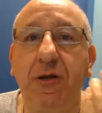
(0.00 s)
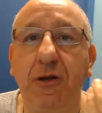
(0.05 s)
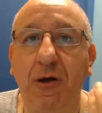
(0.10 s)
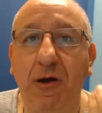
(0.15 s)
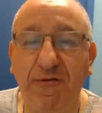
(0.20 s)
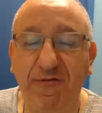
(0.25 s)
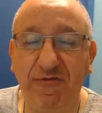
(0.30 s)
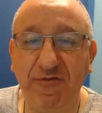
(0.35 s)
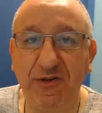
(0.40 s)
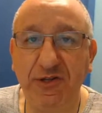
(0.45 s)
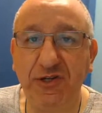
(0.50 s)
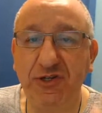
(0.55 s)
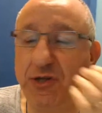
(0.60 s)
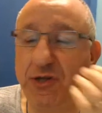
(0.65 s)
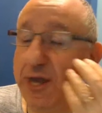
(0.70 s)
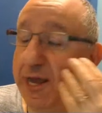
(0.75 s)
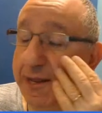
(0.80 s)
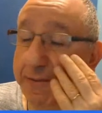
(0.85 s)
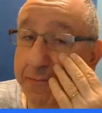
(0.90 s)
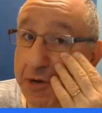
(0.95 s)
off leash.
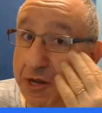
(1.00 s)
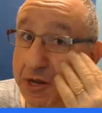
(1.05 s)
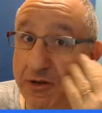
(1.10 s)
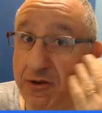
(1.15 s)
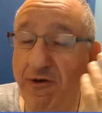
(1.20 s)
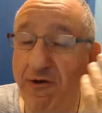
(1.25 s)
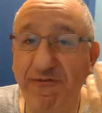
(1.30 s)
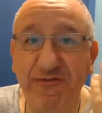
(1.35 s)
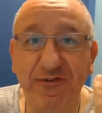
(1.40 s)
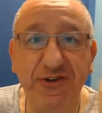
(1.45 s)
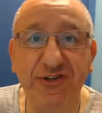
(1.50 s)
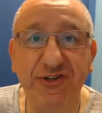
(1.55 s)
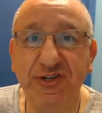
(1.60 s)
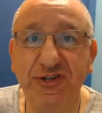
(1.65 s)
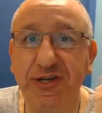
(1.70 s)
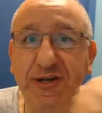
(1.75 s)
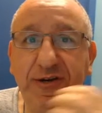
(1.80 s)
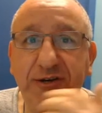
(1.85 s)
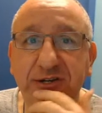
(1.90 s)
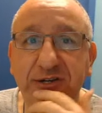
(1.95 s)
I'm not off
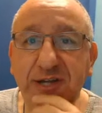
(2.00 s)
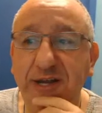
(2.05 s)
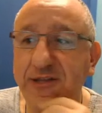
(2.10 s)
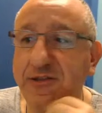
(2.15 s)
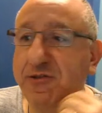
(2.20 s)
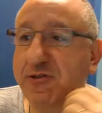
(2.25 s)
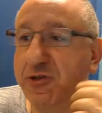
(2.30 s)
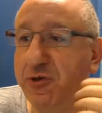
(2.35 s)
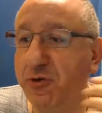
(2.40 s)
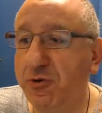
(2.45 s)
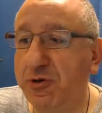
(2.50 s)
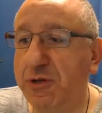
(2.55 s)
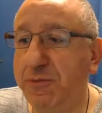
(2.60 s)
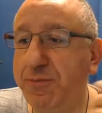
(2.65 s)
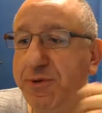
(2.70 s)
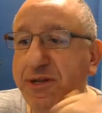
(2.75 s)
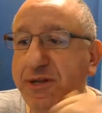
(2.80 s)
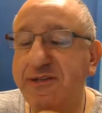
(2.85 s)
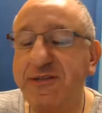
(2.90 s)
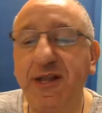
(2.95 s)
leashing her yet. The only
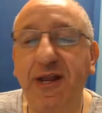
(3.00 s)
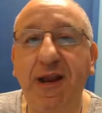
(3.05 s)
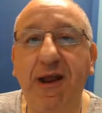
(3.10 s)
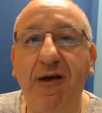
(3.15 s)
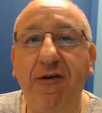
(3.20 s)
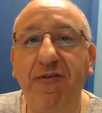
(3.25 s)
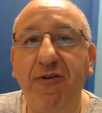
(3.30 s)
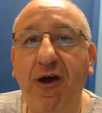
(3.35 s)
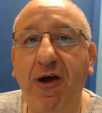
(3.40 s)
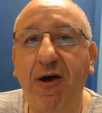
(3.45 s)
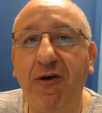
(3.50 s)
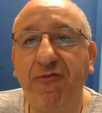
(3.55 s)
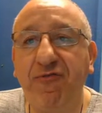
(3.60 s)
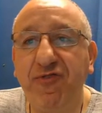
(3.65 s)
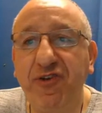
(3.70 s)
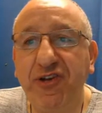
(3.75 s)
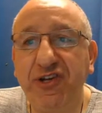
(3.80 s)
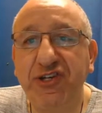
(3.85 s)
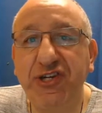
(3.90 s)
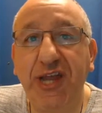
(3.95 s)
place that I'll off
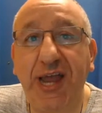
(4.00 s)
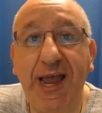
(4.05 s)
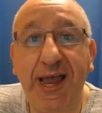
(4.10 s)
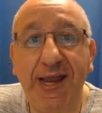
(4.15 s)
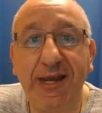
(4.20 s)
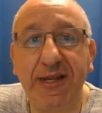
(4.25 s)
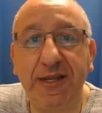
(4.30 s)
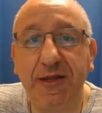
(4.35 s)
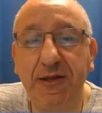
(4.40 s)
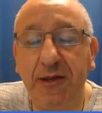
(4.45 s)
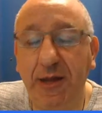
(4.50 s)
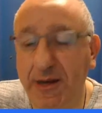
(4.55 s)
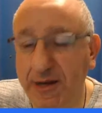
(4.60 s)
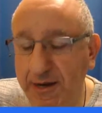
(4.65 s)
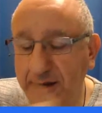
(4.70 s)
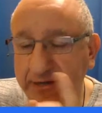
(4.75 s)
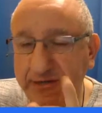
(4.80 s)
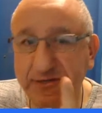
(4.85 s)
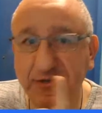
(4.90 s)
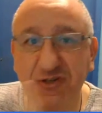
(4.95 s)
leash Annie, and
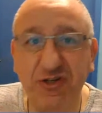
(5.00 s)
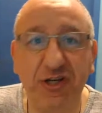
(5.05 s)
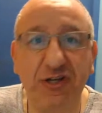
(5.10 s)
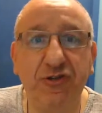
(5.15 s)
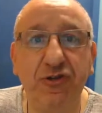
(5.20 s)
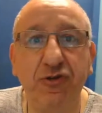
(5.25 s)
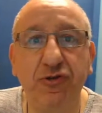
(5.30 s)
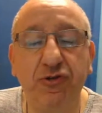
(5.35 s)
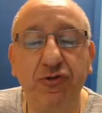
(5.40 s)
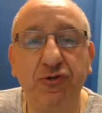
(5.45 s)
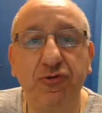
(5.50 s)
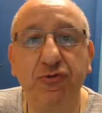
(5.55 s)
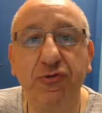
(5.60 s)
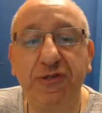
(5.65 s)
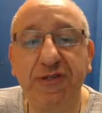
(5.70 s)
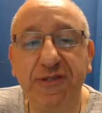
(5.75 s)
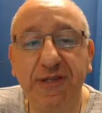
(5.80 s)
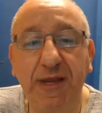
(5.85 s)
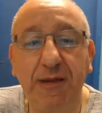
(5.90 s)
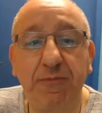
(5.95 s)
I suggest you to do
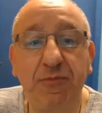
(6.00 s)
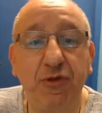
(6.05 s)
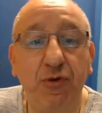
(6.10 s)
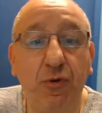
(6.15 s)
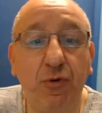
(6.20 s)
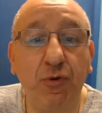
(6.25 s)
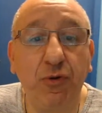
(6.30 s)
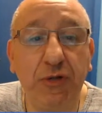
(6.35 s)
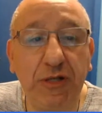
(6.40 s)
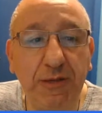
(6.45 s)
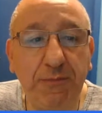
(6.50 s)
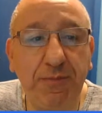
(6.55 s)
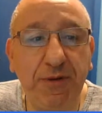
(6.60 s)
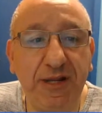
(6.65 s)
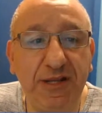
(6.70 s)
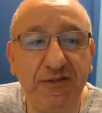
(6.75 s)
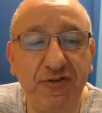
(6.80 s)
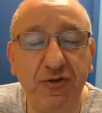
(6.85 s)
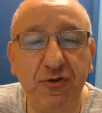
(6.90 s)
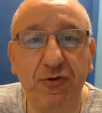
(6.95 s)
the same, the only
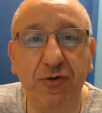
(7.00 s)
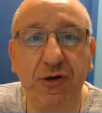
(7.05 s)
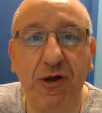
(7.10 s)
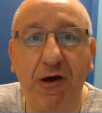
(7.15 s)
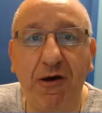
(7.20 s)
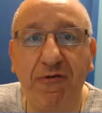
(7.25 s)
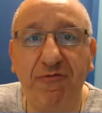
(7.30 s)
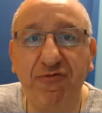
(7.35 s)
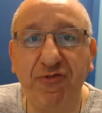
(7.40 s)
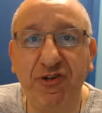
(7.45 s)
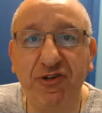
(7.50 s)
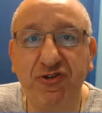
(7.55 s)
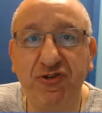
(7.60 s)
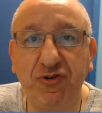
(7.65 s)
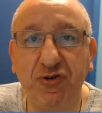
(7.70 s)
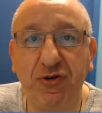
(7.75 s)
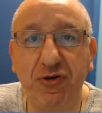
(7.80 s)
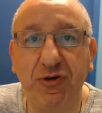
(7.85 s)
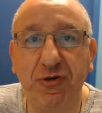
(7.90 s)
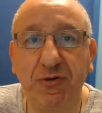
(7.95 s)
place you're going to off leash
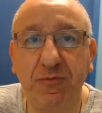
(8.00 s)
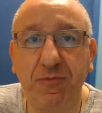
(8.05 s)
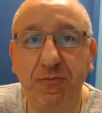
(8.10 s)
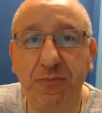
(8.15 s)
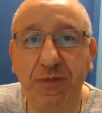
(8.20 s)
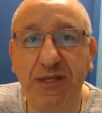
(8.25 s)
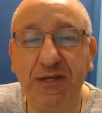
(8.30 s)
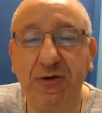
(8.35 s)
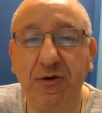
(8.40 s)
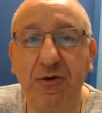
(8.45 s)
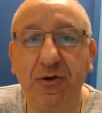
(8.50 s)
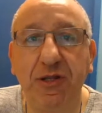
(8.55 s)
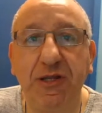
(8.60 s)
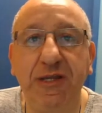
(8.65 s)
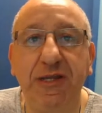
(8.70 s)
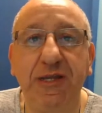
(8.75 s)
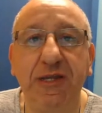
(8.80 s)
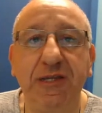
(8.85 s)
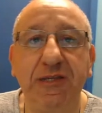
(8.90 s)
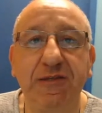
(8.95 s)
your beagle
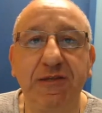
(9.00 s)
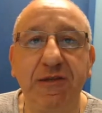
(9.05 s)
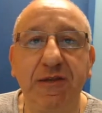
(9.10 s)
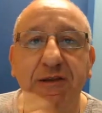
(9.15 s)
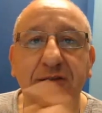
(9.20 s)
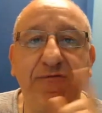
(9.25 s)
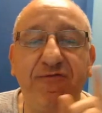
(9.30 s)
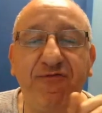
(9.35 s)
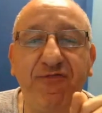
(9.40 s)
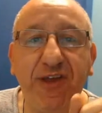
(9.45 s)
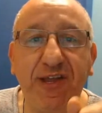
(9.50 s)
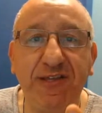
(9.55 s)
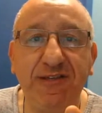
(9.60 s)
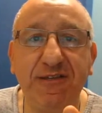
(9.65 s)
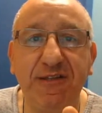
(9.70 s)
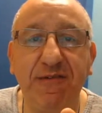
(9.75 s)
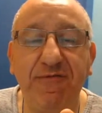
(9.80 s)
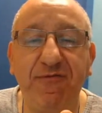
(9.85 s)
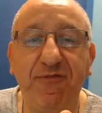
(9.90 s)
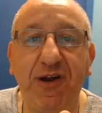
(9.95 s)
is in a
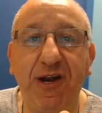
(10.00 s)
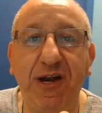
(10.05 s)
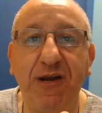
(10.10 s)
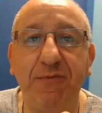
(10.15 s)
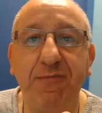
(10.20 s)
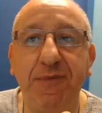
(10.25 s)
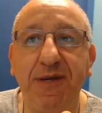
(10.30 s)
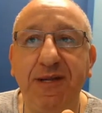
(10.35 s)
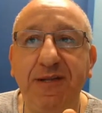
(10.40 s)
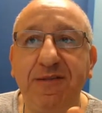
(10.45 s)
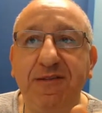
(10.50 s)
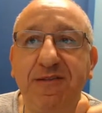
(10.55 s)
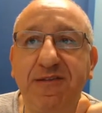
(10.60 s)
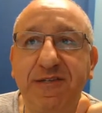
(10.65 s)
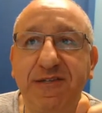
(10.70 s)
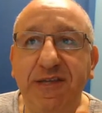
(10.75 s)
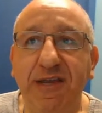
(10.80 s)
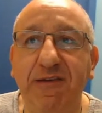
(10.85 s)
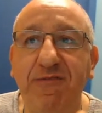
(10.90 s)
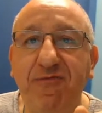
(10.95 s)
fenced environment,
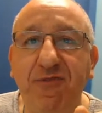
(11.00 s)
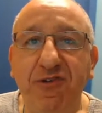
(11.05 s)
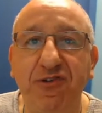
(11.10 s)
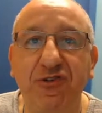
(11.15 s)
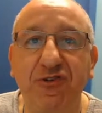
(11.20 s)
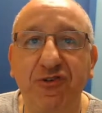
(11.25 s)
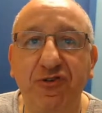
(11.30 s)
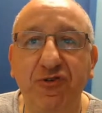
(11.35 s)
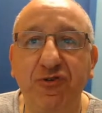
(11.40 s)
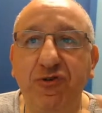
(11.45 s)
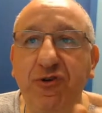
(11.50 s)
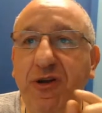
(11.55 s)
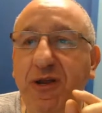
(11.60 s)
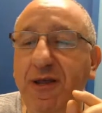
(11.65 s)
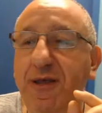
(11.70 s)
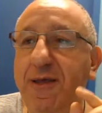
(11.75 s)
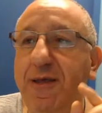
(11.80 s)
safe and secure,